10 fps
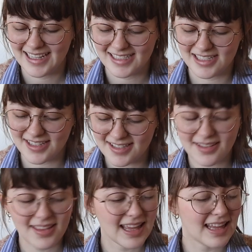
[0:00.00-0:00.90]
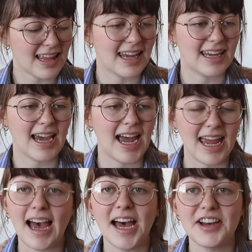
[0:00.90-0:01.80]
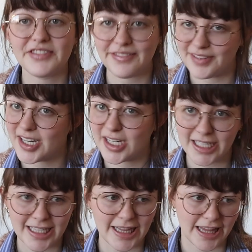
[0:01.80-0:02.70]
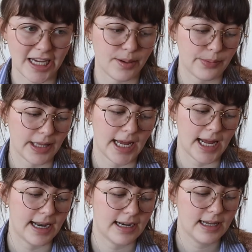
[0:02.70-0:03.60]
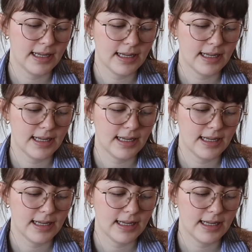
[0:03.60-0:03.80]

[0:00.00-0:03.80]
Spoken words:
just so that I have a very clear plan.